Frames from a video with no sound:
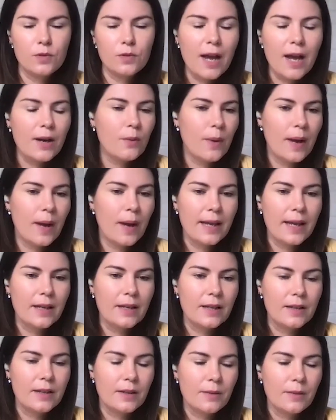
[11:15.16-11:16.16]
right
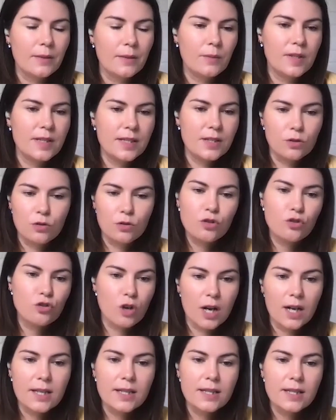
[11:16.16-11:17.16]
away instills
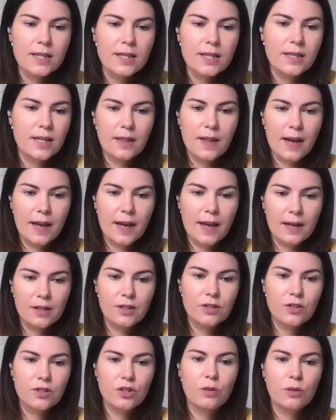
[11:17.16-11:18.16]
trust in that
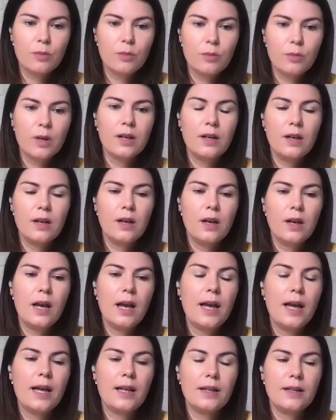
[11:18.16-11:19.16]
consumer,
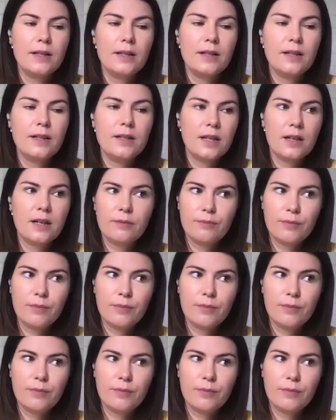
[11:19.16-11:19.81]
and